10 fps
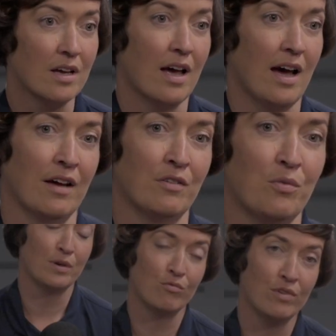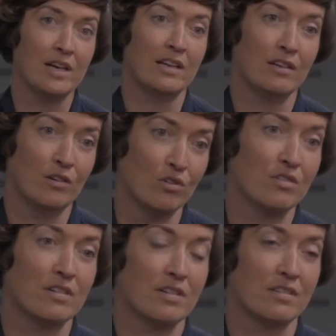and really
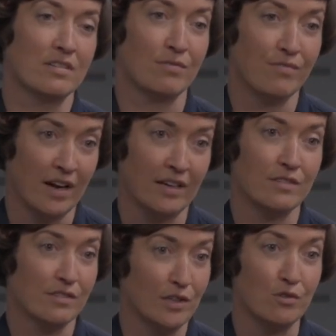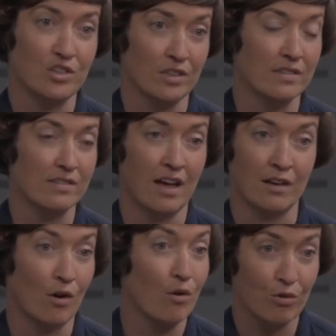look to find solutions and
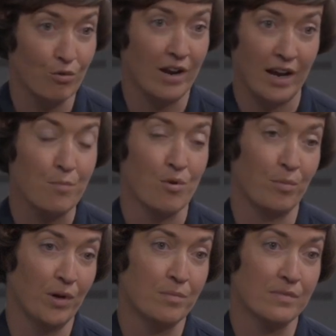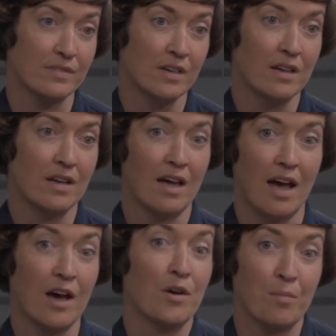not create problems
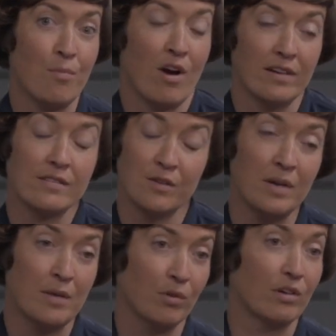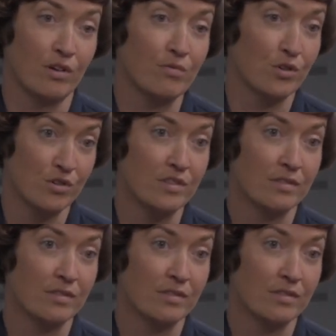at a price that people can afford.